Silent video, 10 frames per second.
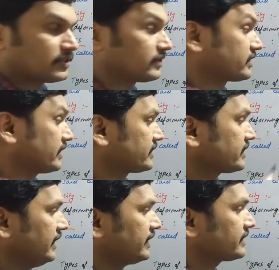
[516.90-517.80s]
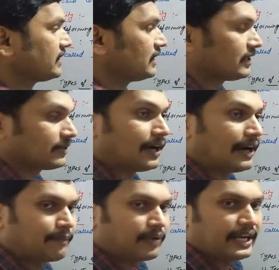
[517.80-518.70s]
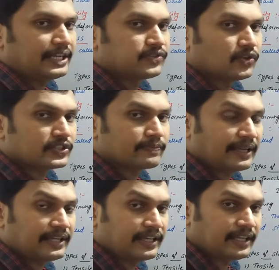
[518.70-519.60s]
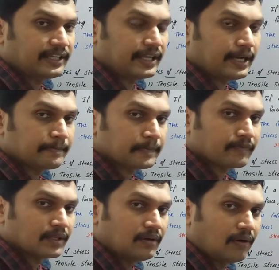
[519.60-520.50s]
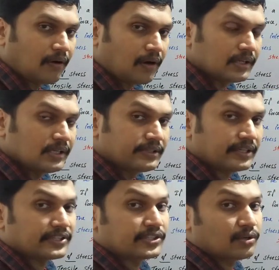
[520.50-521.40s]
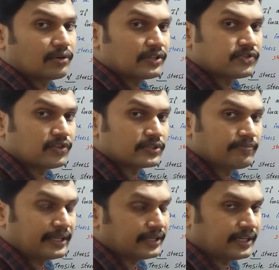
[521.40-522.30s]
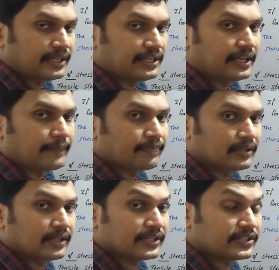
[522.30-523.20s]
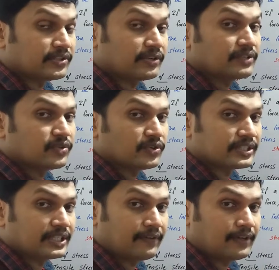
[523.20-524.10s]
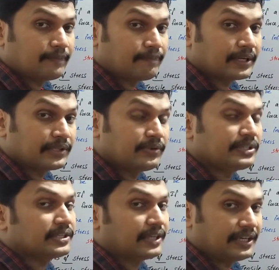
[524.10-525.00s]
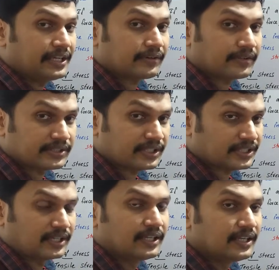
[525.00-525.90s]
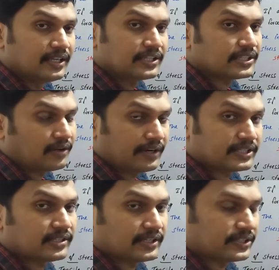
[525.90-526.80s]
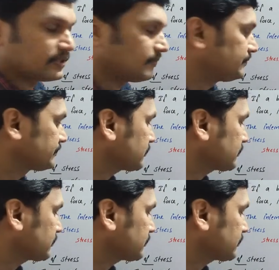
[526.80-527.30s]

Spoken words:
So stress is the applied force by area or the restoring force by area. The restoring force developed per unit area cross section is known as stress.